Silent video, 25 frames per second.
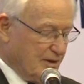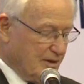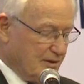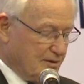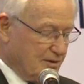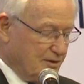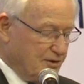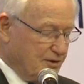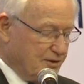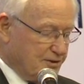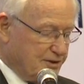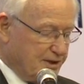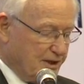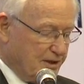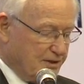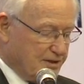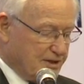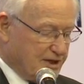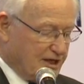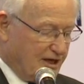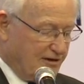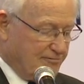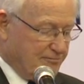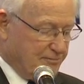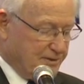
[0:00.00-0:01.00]
The New
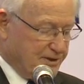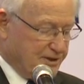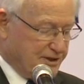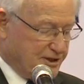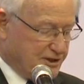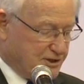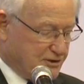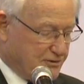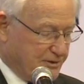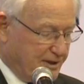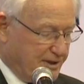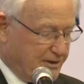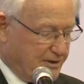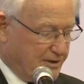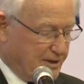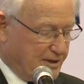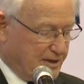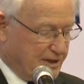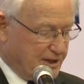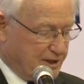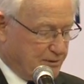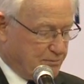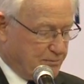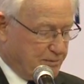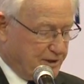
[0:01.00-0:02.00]
Zealand government is strengthening
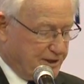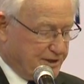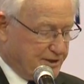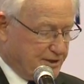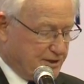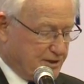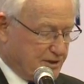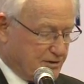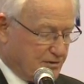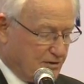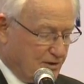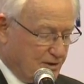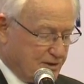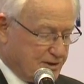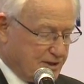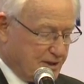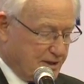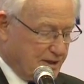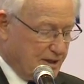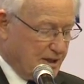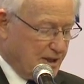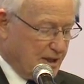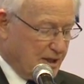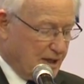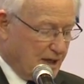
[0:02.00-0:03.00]
its presence across
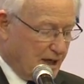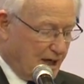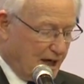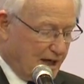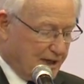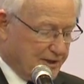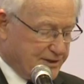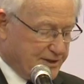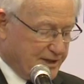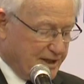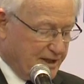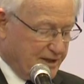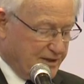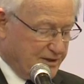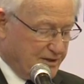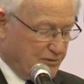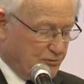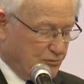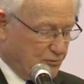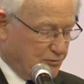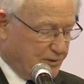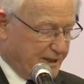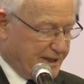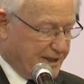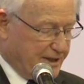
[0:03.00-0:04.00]
ASEAN
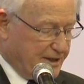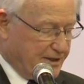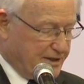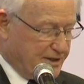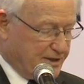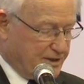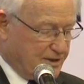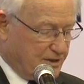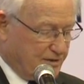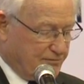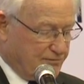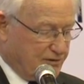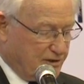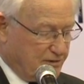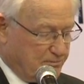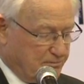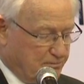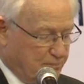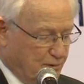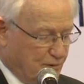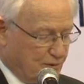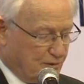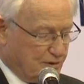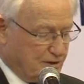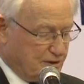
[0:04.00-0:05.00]
in recognition of the
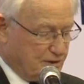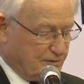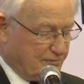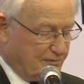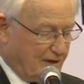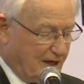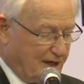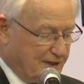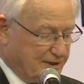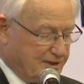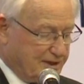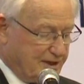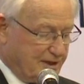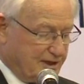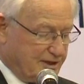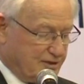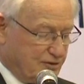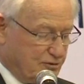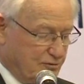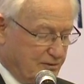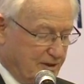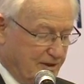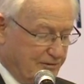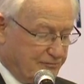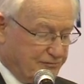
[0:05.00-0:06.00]
importance of ASEAN
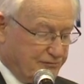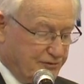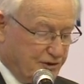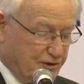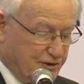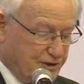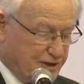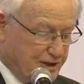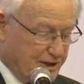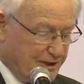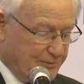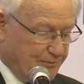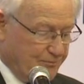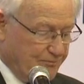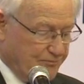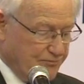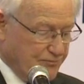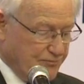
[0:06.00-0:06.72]
to our future